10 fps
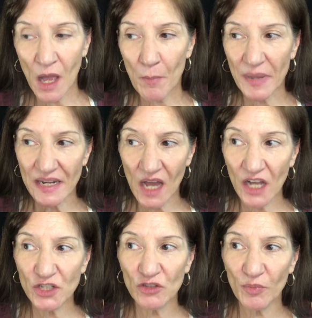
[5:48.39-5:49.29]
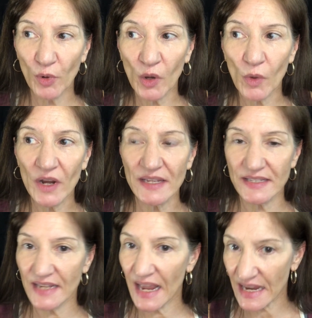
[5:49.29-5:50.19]
but not to the point where it
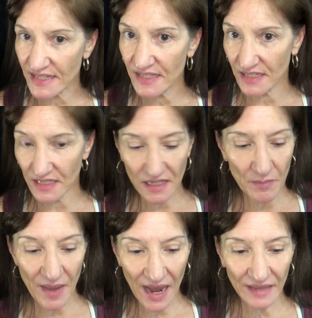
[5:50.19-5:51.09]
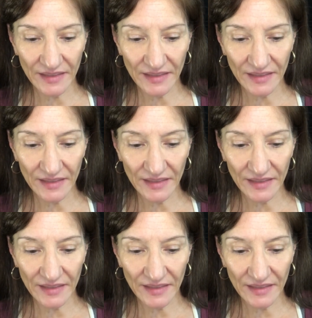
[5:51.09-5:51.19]
tasted bad.